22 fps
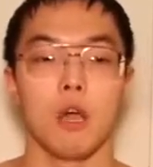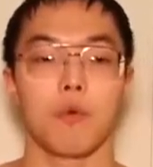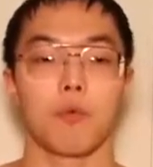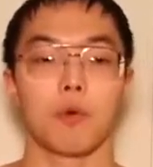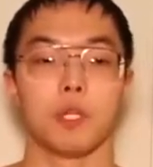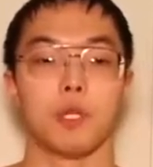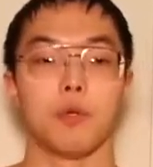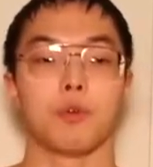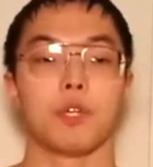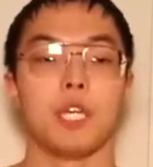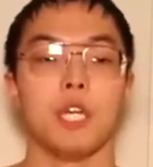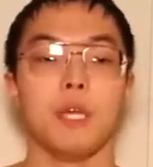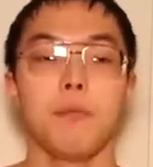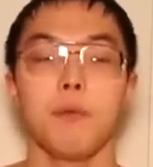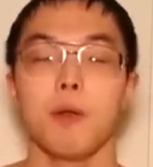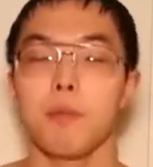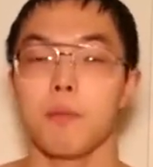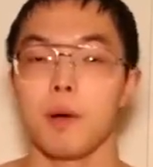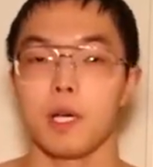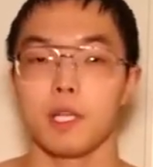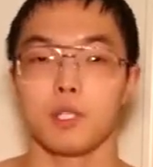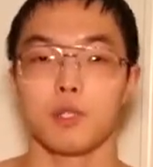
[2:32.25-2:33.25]
will you keep
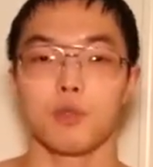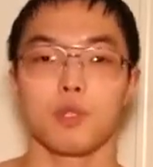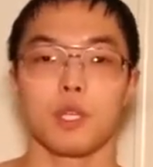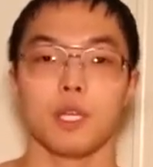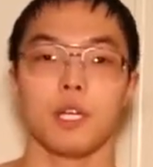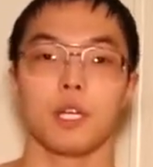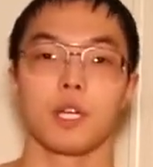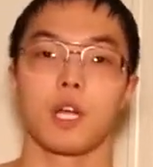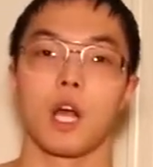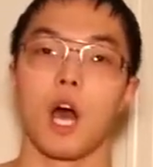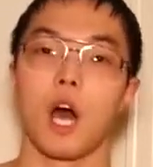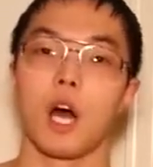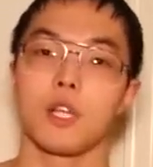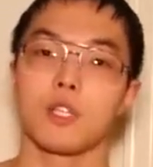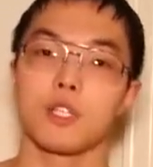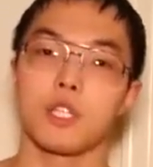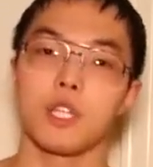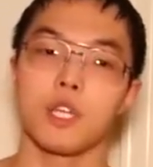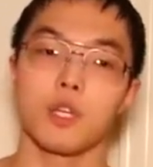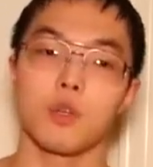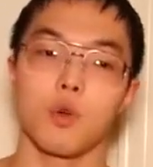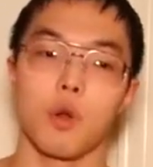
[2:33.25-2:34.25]
your muscles in a
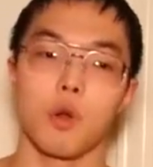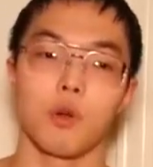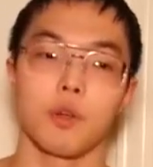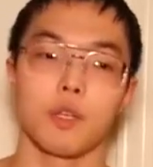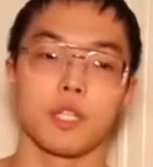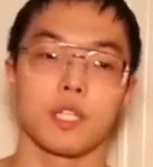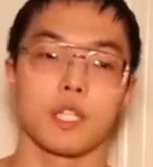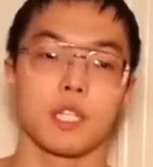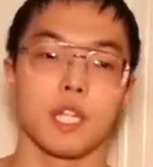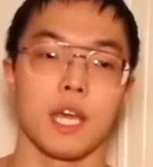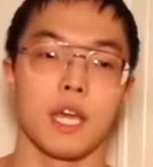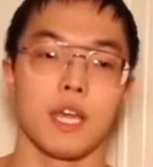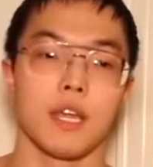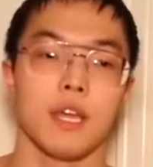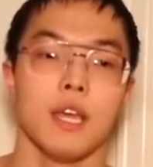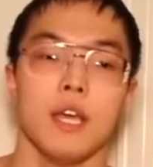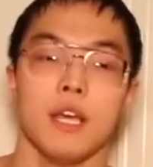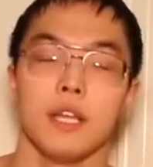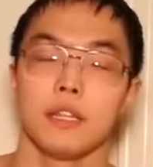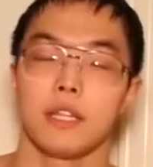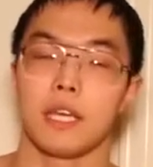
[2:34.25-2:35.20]
constant growing state